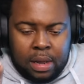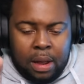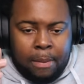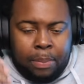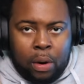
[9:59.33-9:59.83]

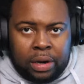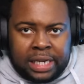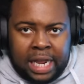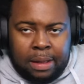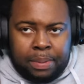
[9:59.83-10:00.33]
Poor
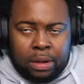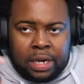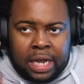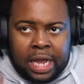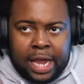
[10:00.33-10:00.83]
team
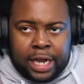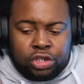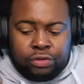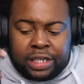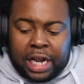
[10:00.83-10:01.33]
building,
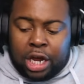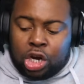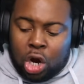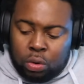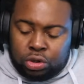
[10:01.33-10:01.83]
injuries, and
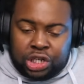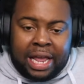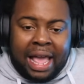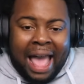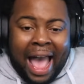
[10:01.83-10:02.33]
coaching
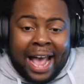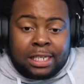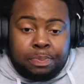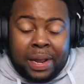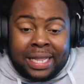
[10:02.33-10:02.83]
has
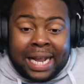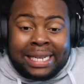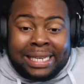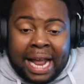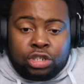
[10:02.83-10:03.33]
been the
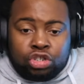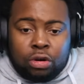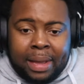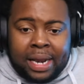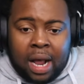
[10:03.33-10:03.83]

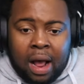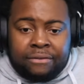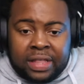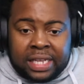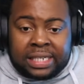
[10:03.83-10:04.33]
detriment
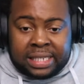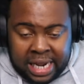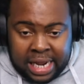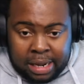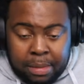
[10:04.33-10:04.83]
of this
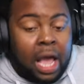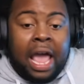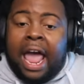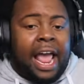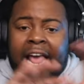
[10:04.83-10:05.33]
team.
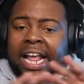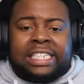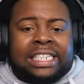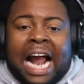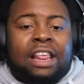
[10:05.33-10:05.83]
It's
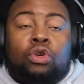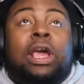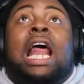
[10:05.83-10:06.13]
not, you can't